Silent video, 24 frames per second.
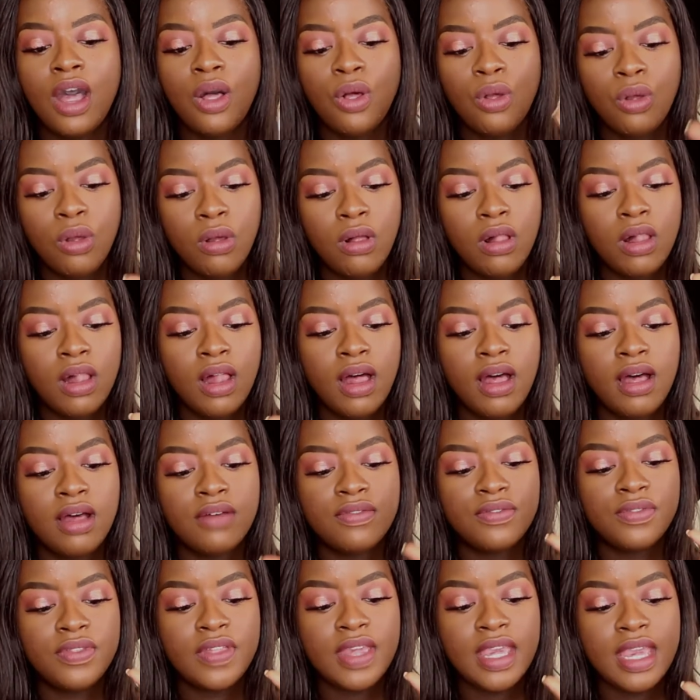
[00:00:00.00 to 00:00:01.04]
All
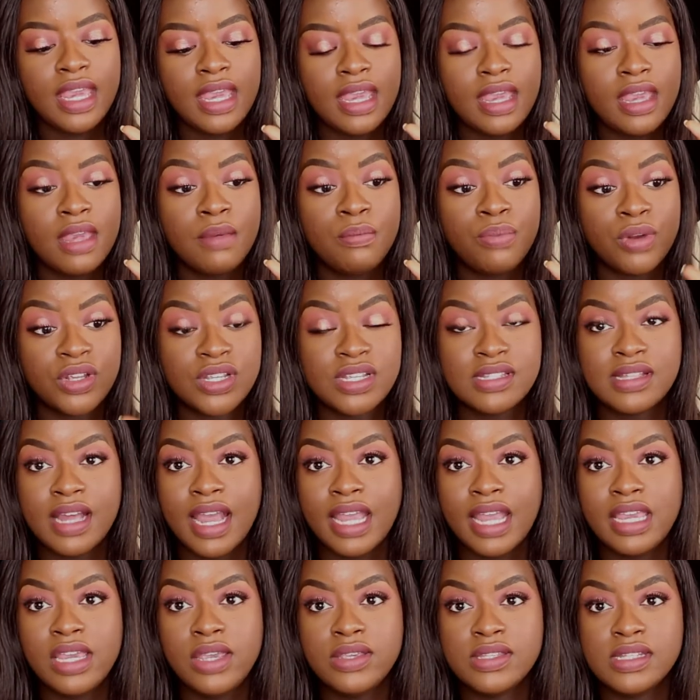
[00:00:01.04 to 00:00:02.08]
of the brushes that
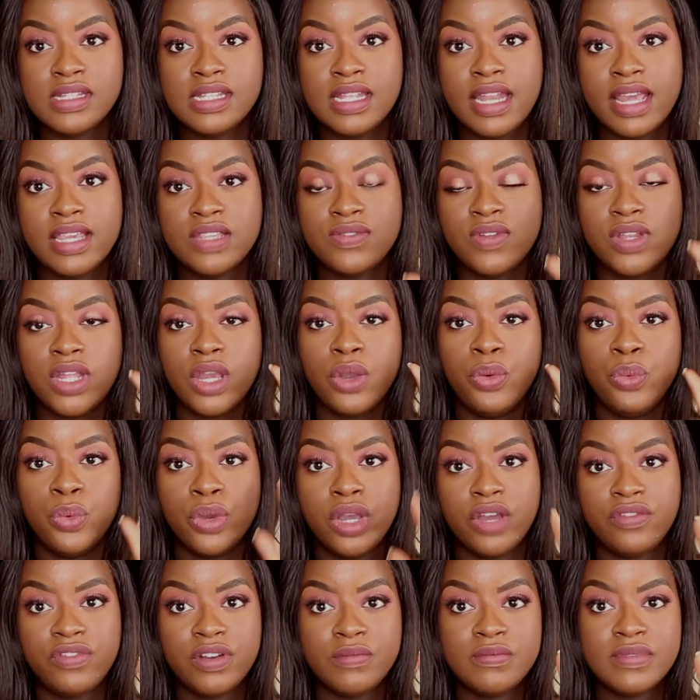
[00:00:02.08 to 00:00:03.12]
I use in today's video
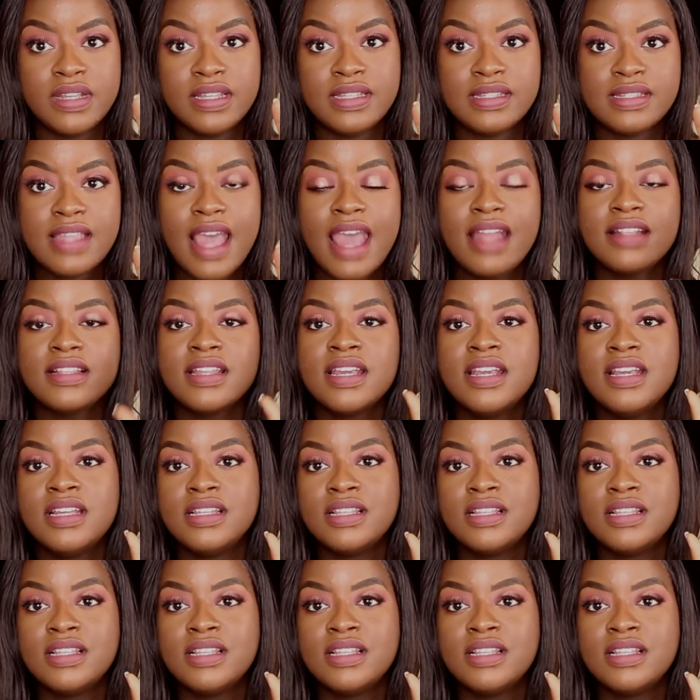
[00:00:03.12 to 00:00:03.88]
were from this set.